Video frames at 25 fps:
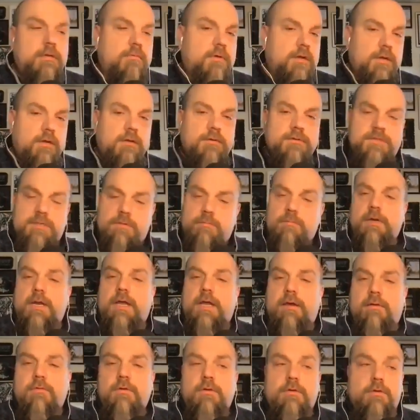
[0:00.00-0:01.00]
you want to go see
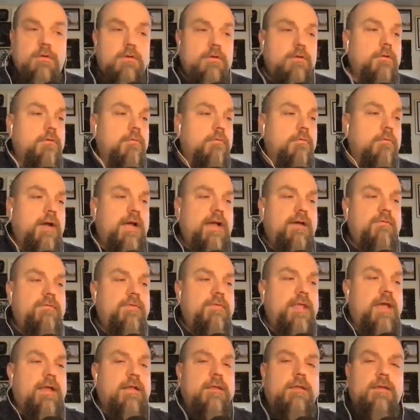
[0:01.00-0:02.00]
whatever, you
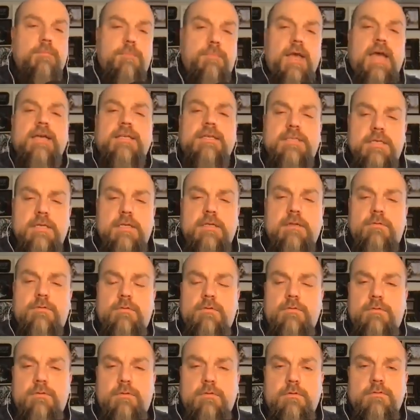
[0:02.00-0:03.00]
have that capacity
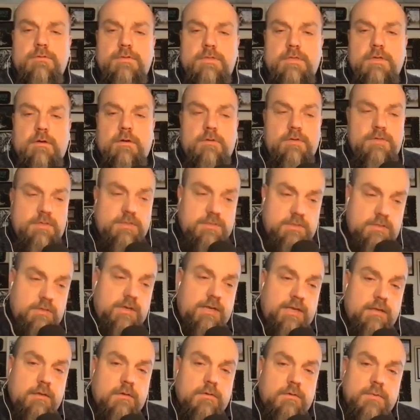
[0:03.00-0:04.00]
to do so and just
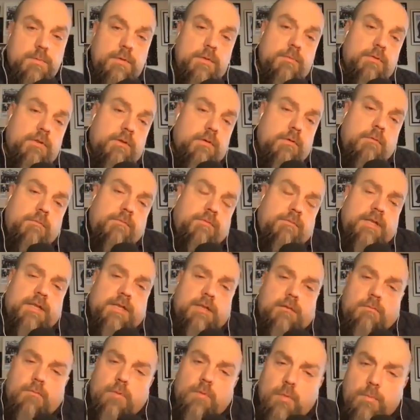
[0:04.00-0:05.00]
look at those people and hopefully
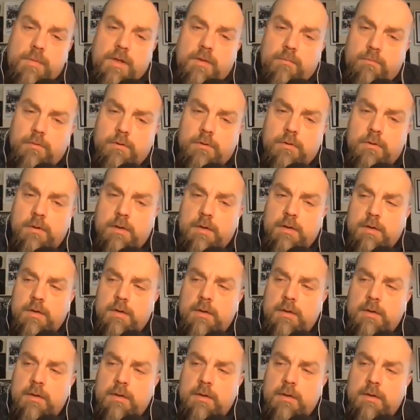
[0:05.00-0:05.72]
they'll remember,